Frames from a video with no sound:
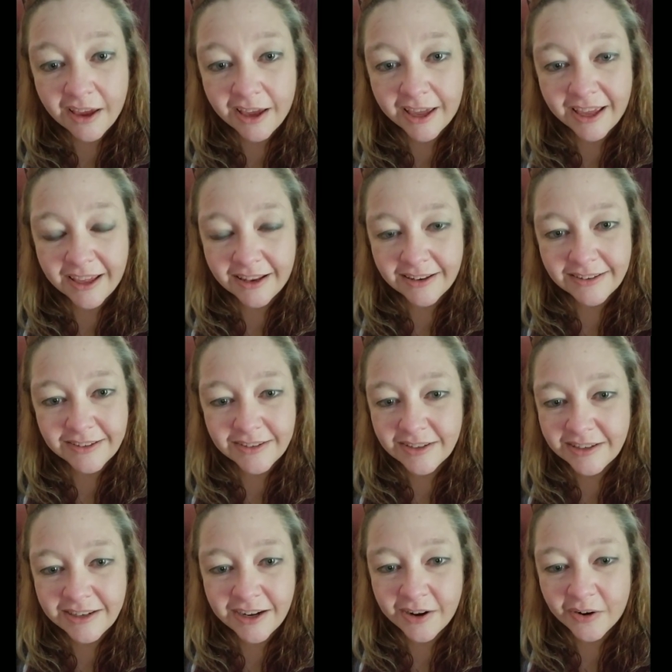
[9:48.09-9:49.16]
and,
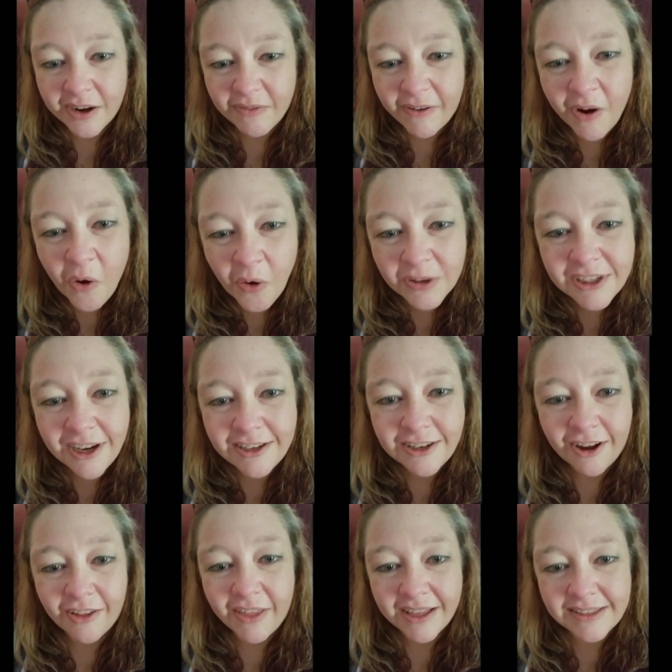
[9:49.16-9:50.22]
if I hold on to
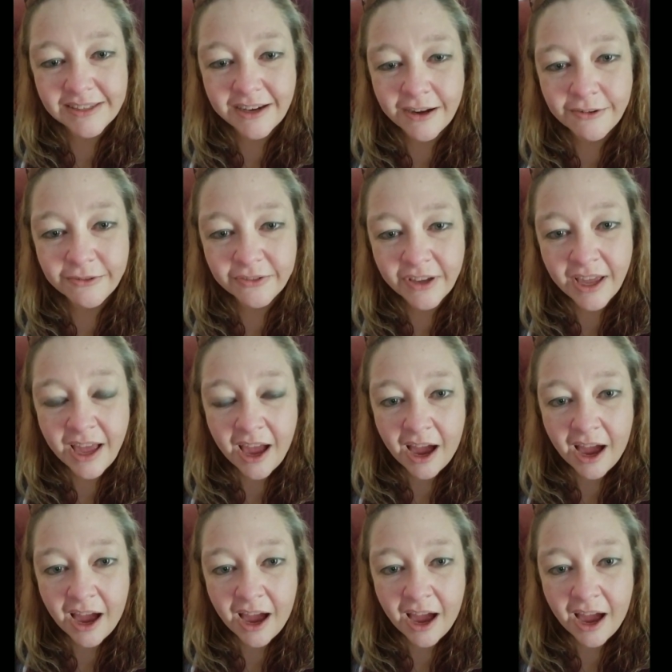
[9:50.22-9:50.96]
all that stuff,